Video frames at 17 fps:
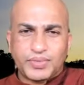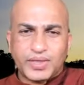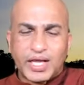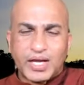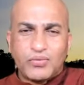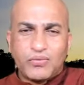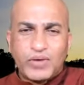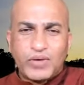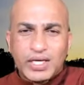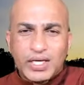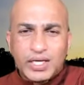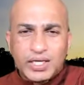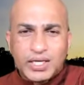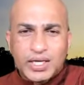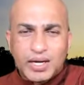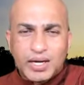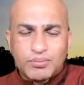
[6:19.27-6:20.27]
And when
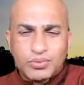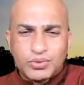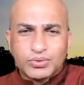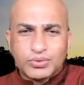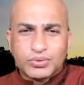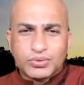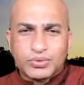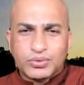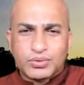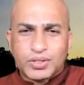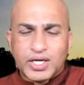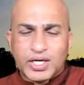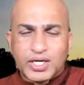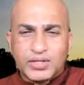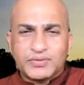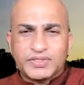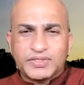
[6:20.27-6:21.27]
it comes to
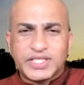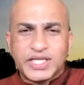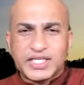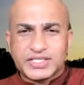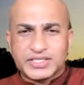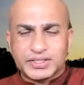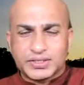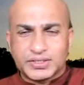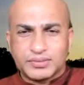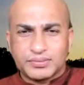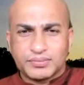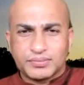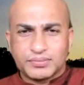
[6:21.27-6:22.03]
conversation,